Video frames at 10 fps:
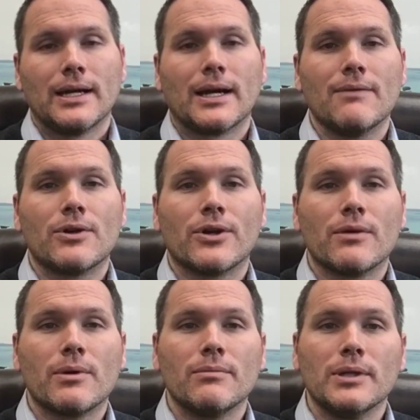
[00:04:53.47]
Governor
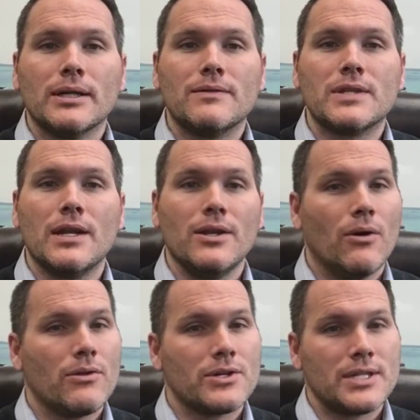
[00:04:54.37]
Herbert believes that
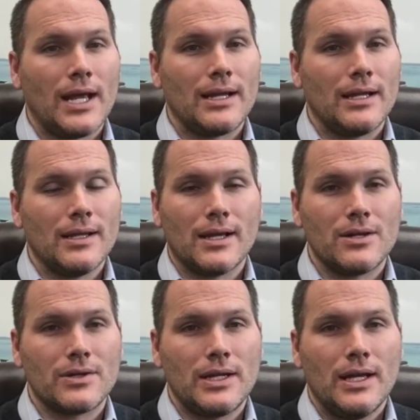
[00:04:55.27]
no other state in the
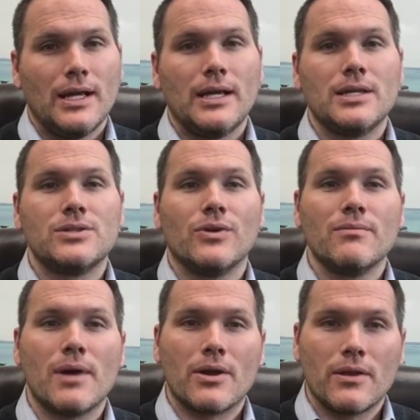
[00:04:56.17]
country is
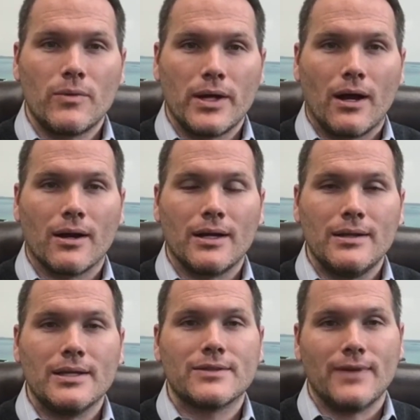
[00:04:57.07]
doing better than we are
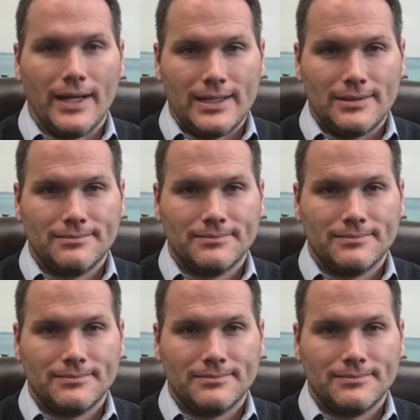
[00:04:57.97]
in this fight.